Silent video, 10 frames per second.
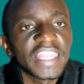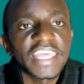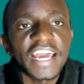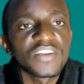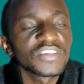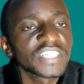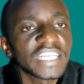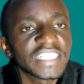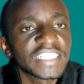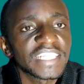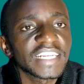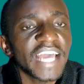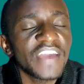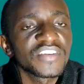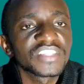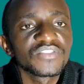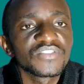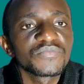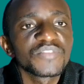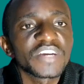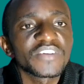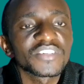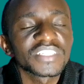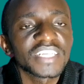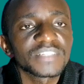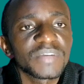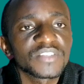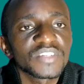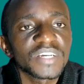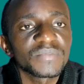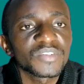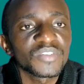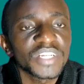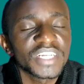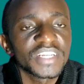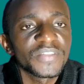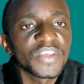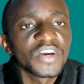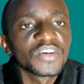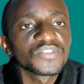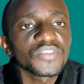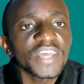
There are no chances that iron is going to be oxidized by sodium chloride.